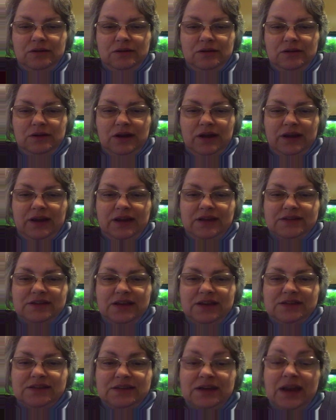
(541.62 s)
I guess
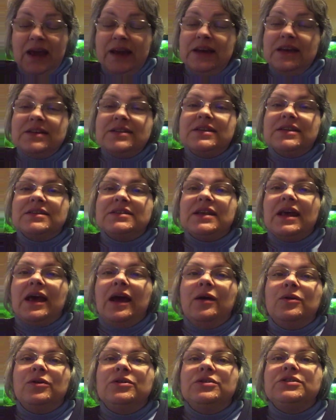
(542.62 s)
that's 96
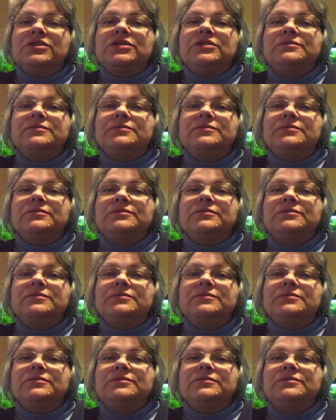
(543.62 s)
hours.